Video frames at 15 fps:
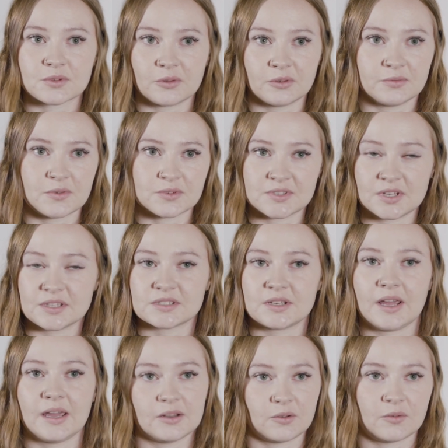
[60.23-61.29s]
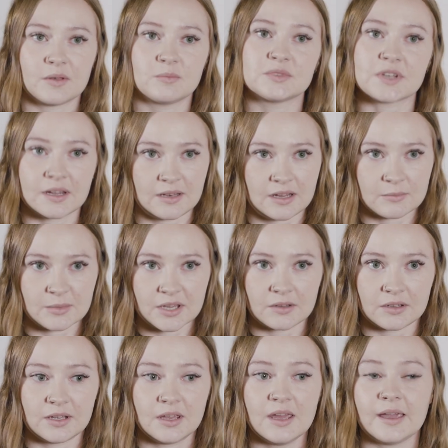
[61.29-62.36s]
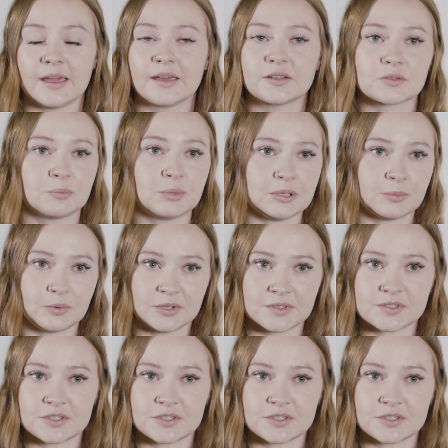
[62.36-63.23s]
with all of those things and handle them dynamically, handle people and